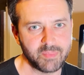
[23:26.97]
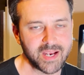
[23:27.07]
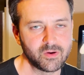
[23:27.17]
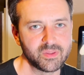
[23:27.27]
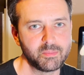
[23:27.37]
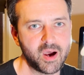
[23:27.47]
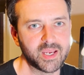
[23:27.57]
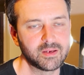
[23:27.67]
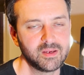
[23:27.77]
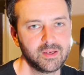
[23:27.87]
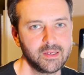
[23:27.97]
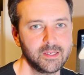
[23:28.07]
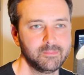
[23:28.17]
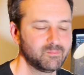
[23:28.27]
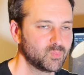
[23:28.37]
back on the bike,
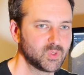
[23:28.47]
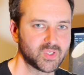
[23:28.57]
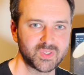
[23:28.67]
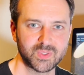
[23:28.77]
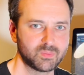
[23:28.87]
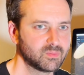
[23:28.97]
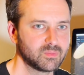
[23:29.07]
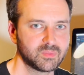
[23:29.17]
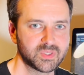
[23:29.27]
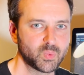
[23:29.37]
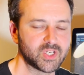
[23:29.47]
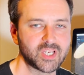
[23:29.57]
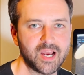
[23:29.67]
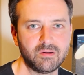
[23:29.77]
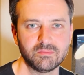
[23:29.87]
we'll just
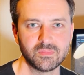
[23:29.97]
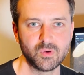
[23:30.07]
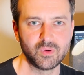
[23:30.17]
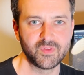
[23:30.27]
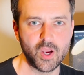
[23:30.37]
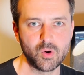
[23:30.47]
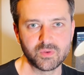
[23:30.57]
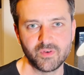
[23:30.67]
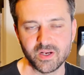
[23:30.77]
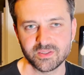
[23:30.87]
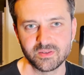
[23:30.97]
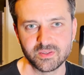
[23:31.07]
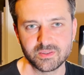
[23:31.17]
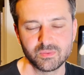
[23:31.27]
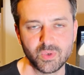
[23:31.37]
switch out all of the old
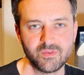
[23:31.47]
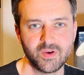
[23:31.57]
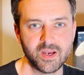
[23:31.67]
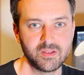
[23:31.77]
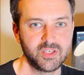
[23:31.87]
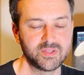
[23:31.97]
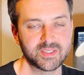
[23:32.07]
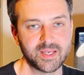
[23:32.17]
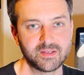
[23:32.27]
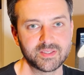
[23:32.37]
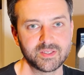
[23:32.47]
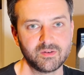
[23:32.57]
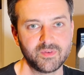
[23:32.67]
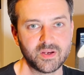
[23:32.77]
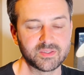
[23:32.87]
fasteners with new stainless
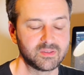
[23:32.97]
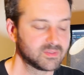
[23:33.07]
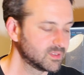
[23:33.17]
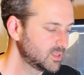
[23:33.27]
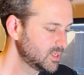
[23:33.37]
steel fasteners.